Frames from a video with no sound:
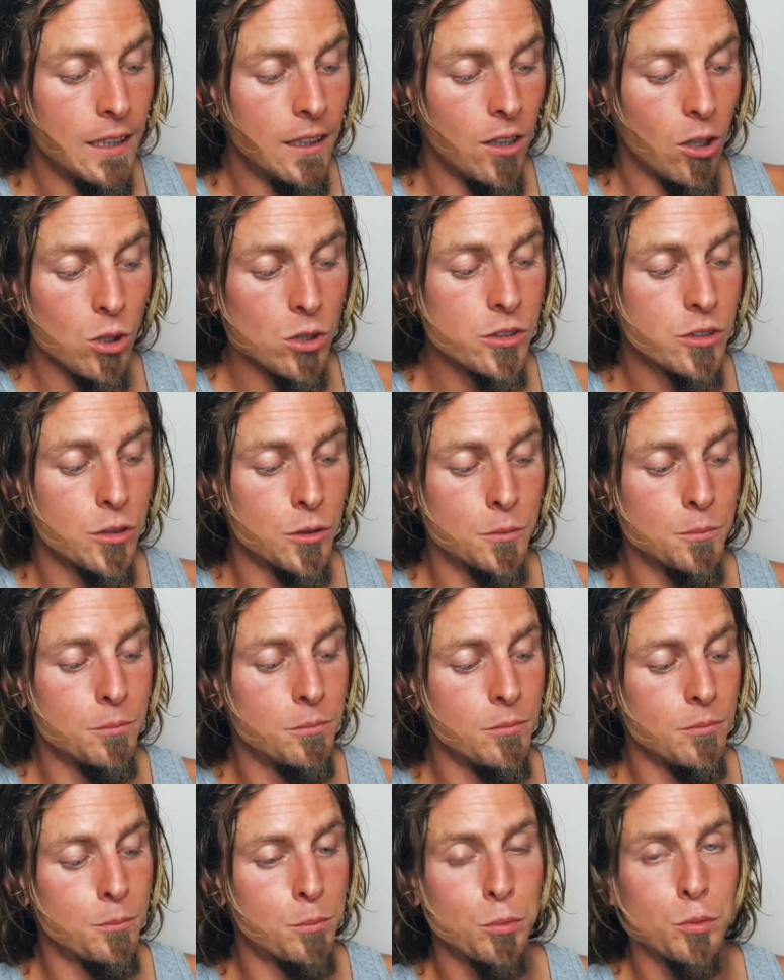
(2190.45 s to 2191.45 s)
Also,
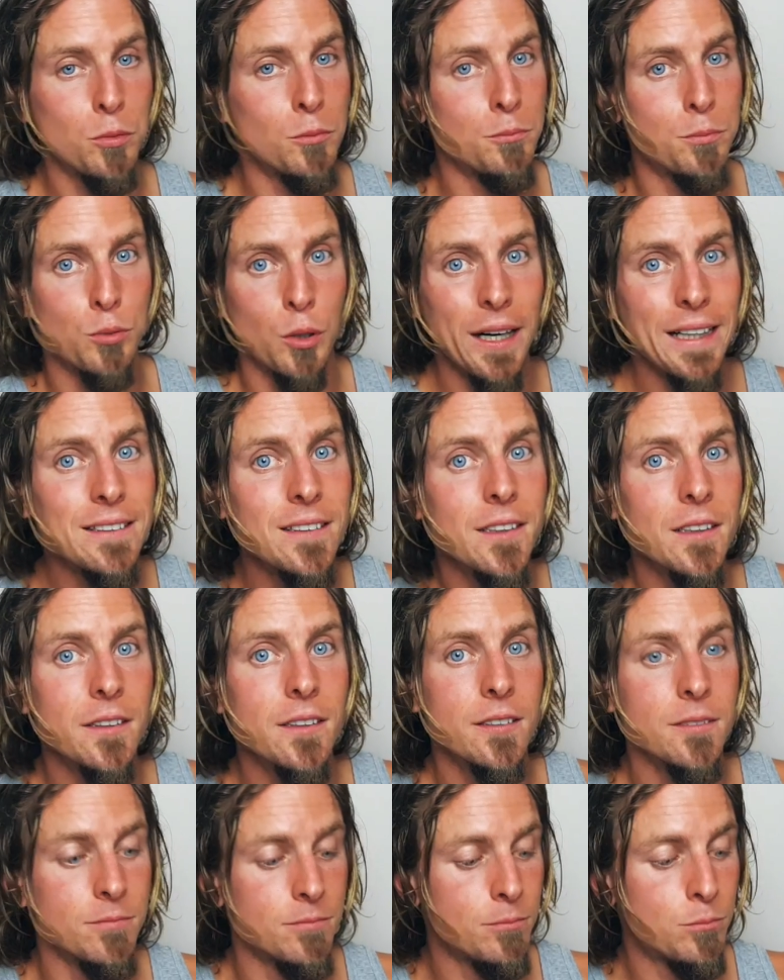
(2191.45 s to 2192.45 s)

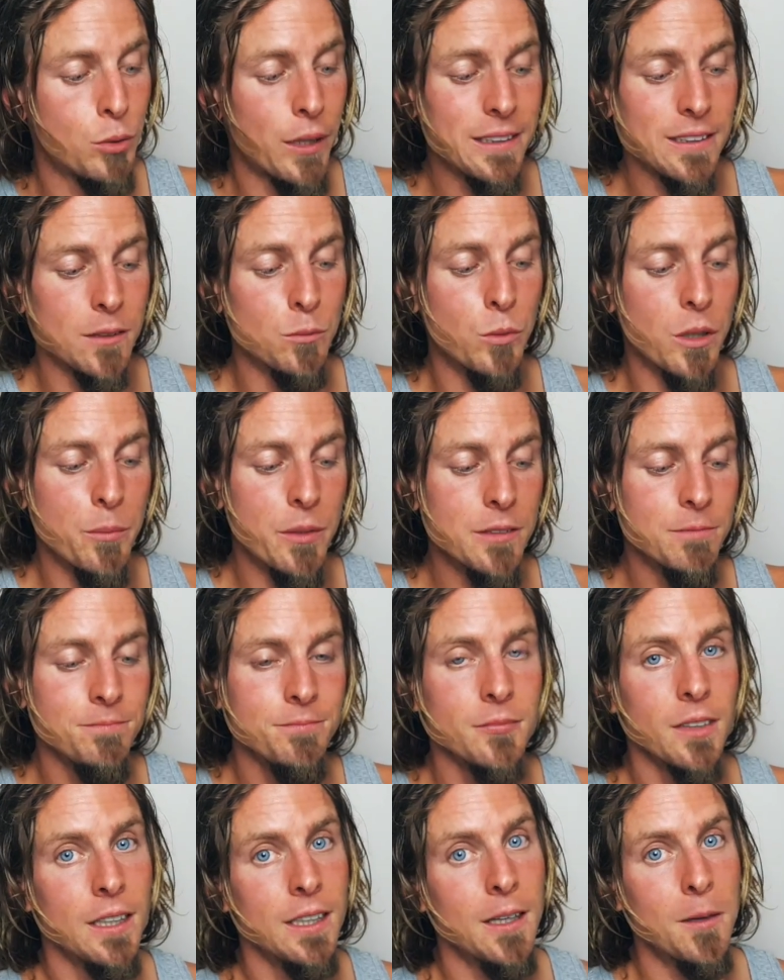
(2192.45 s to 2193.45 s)
pregnant women
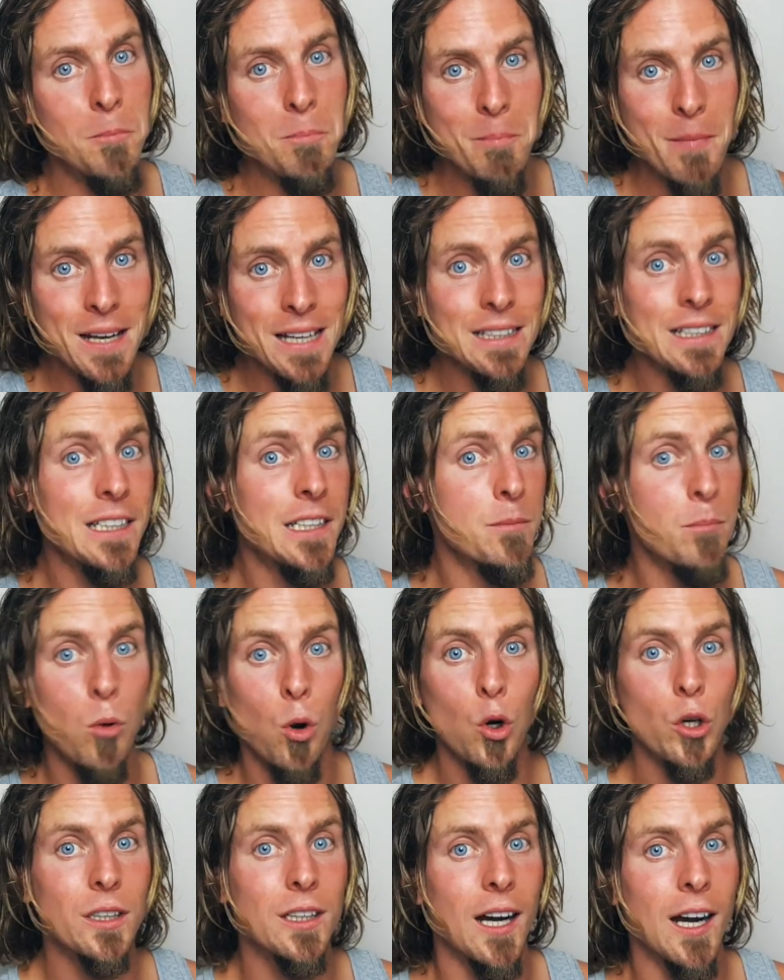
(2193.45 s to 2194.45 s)
may need
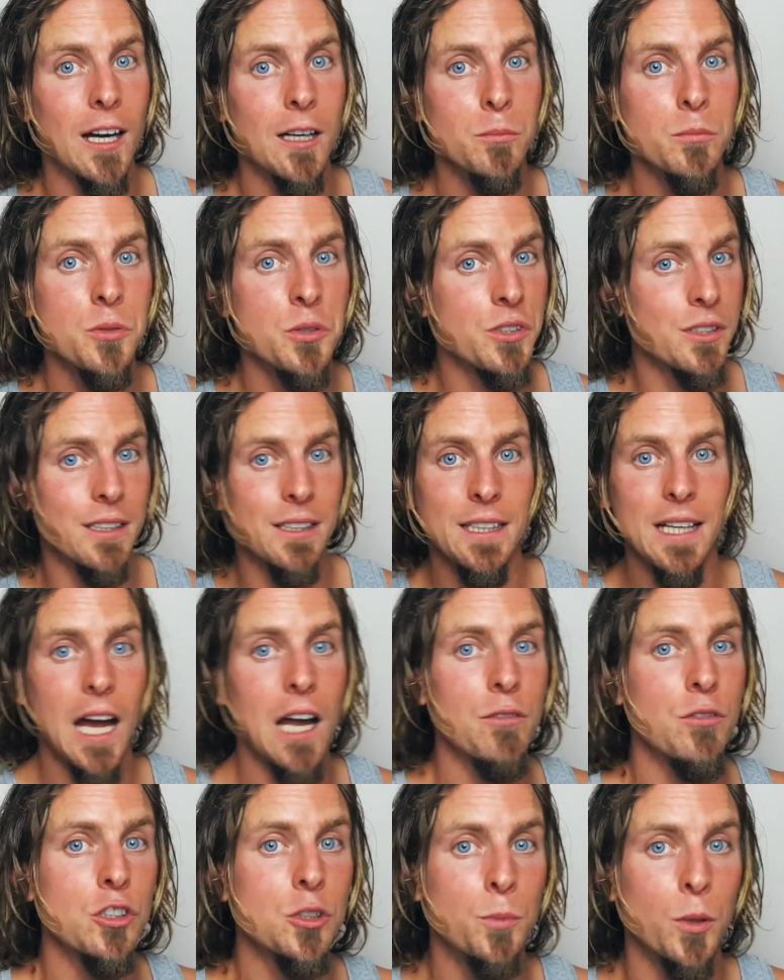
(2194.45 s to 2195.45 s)
more carbs than the
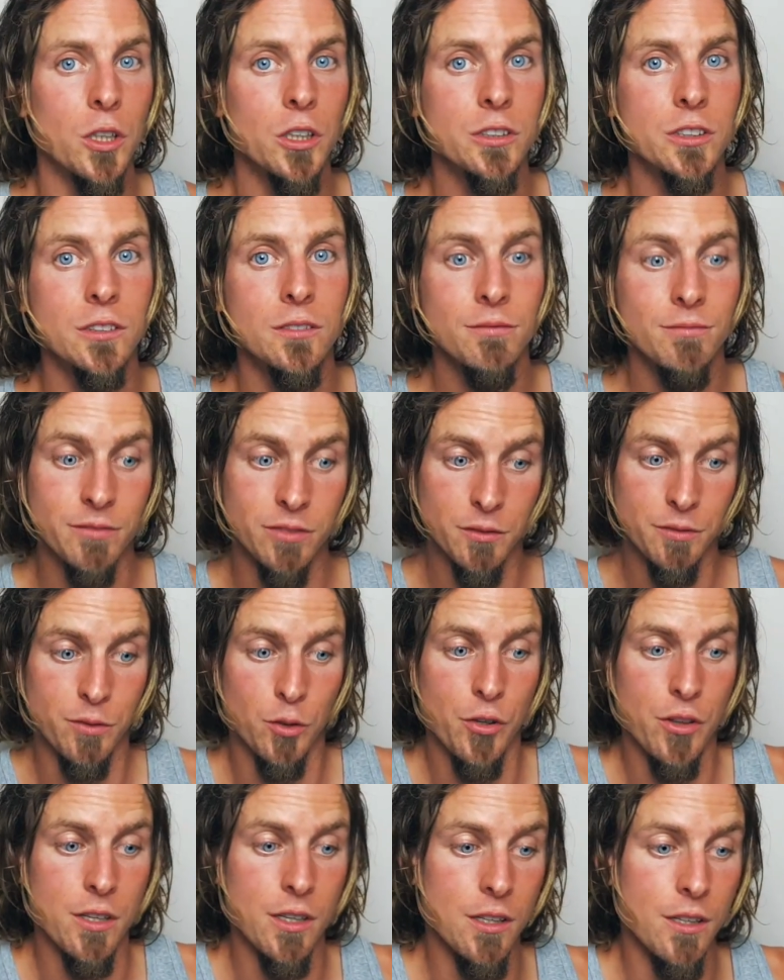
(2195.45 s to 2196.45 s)
average person
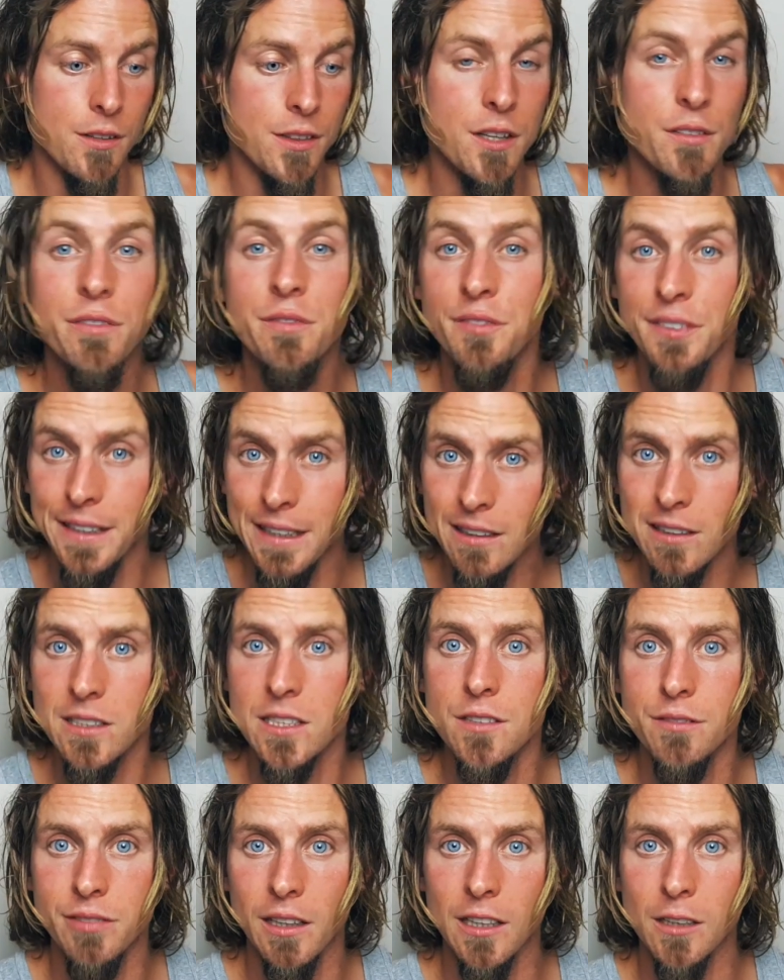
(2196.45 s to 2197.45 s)
for the fetal
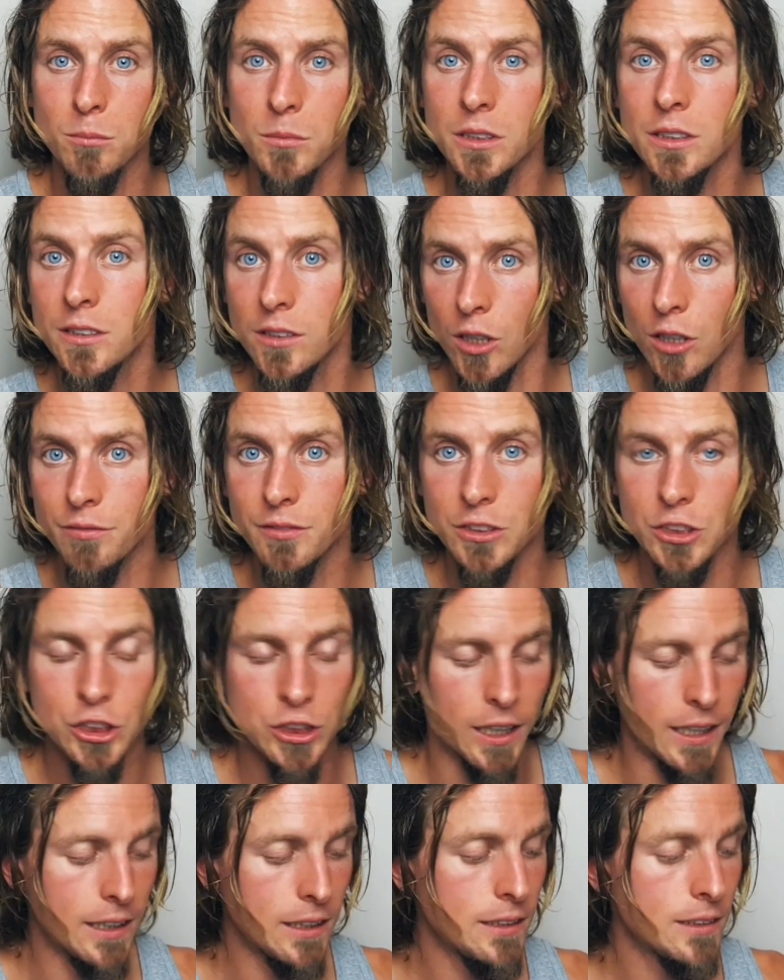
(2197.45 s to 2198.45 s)
development of the
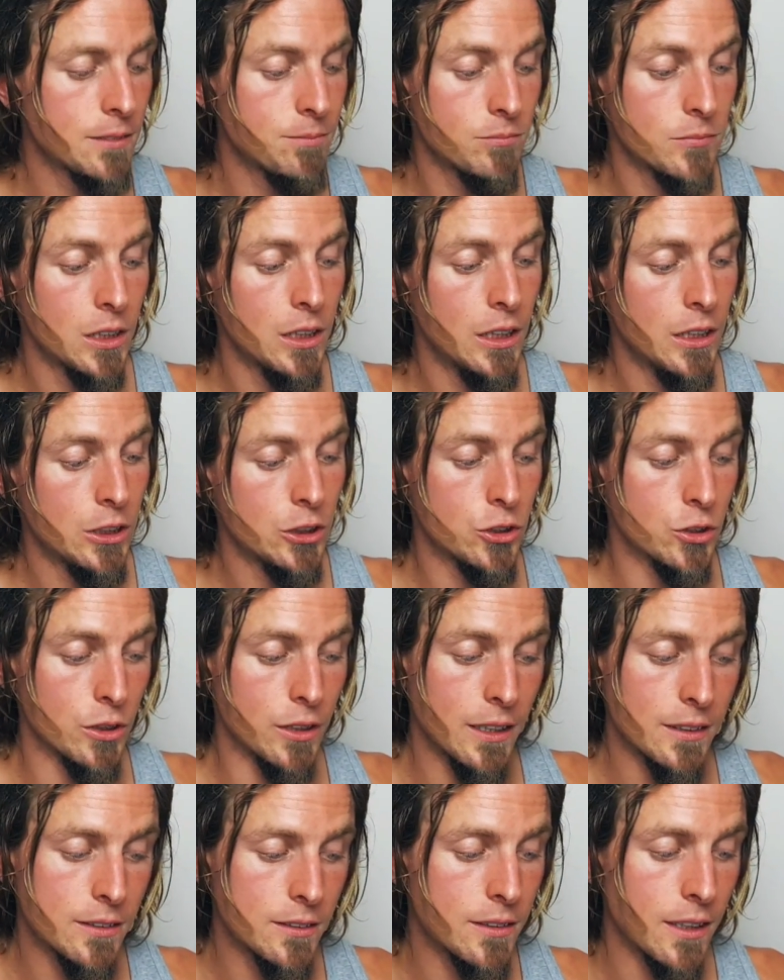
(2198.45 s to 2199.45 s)
child. So
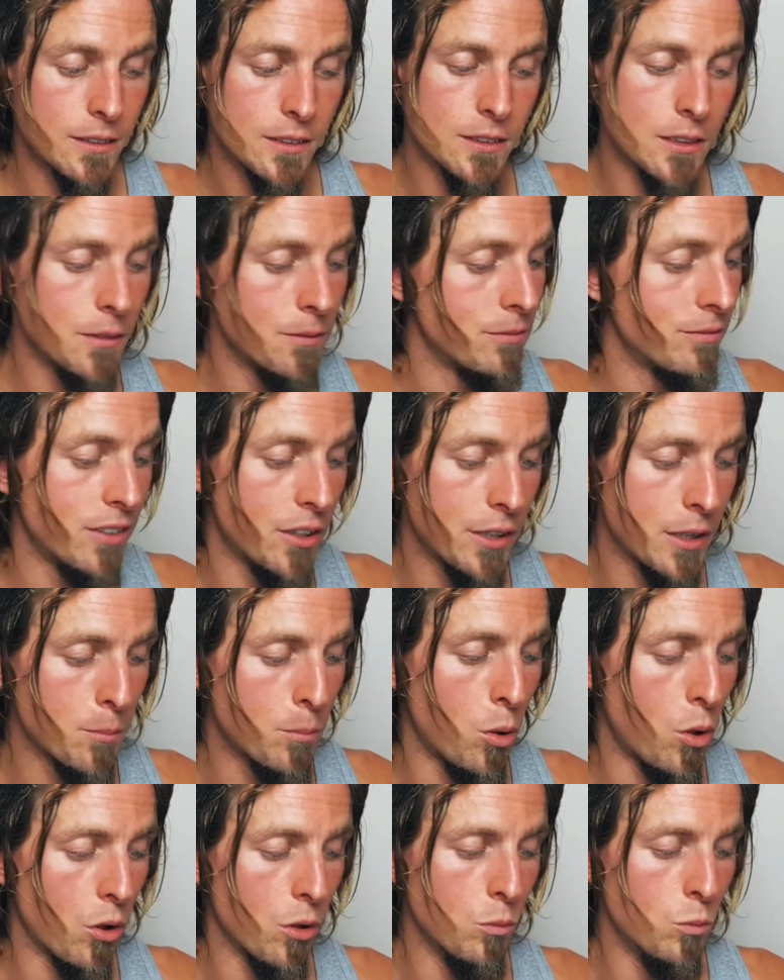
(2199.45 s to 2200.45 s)
that's a very
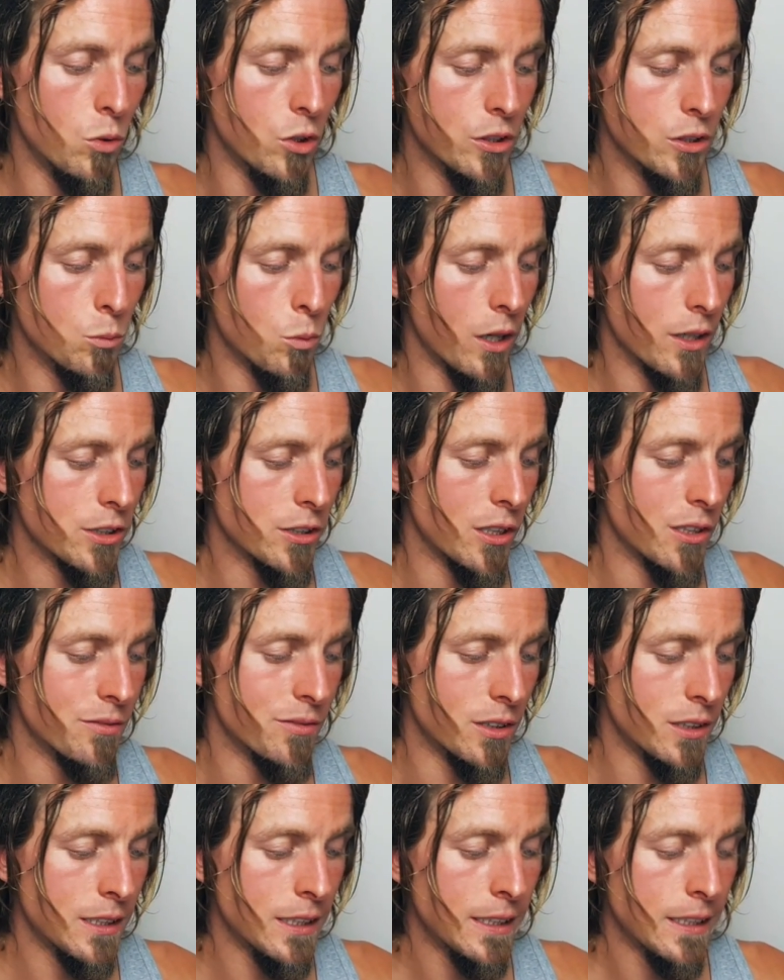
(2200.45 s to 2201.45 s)
important one to watch out
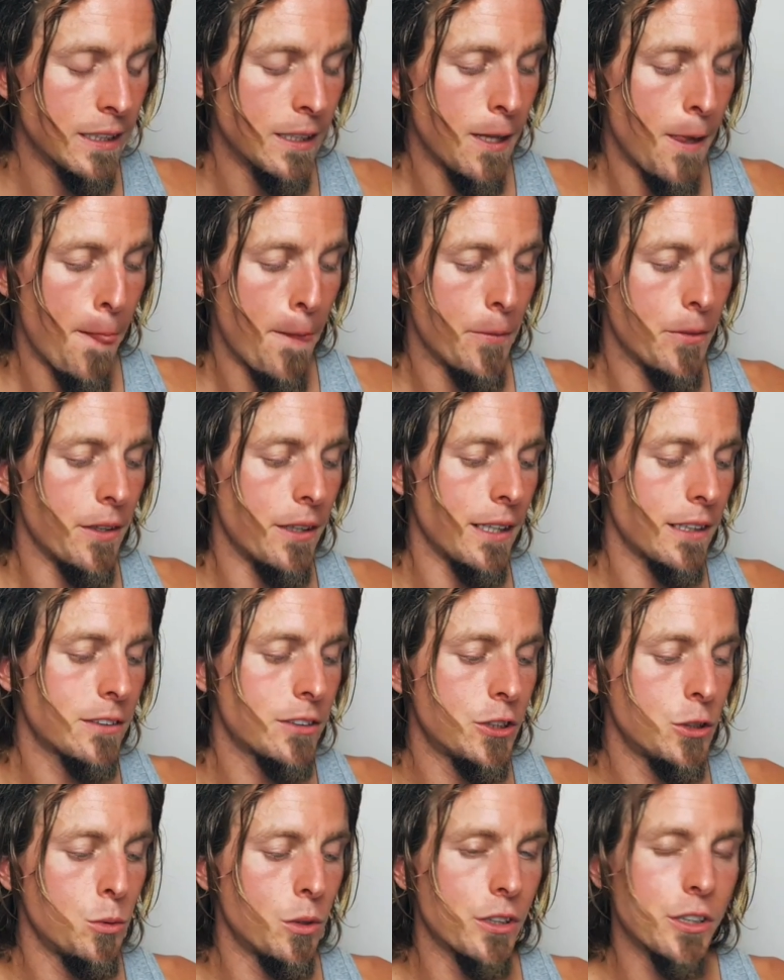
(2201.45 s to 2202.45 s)
for. The next
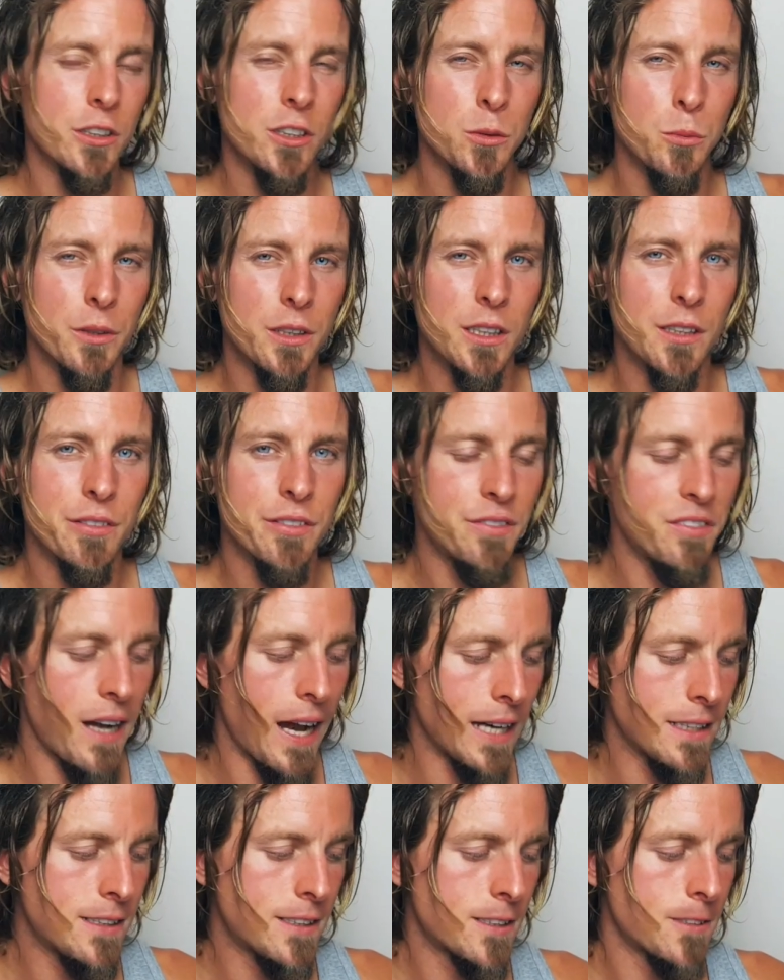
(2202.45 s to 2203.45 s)
two are to do with the
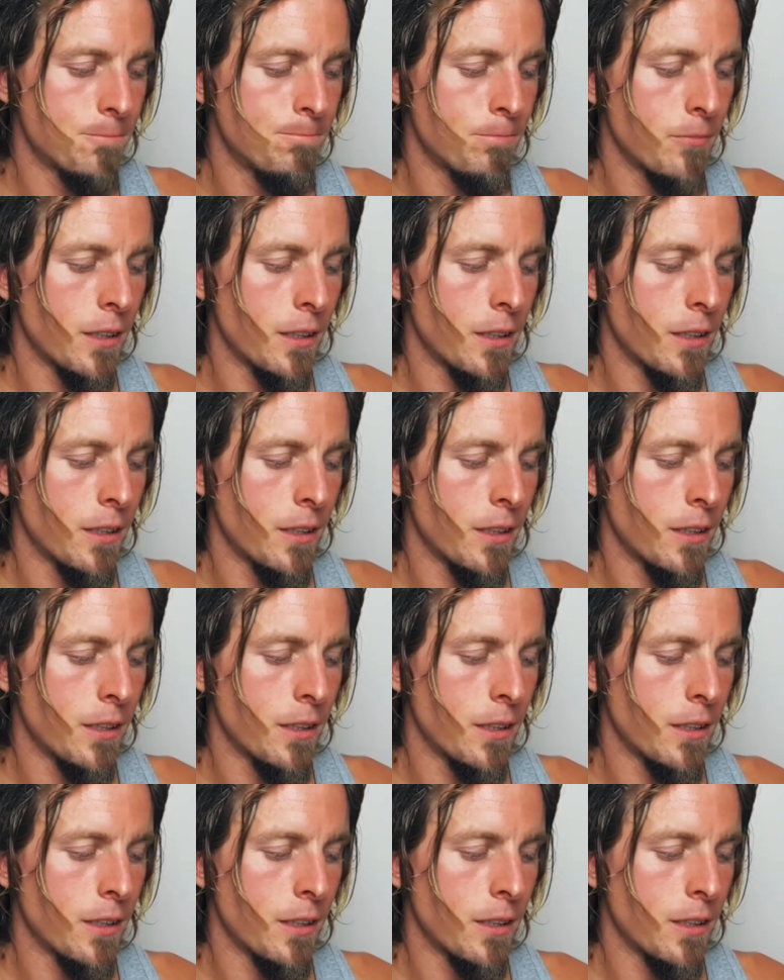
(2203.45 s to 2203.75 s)
fats.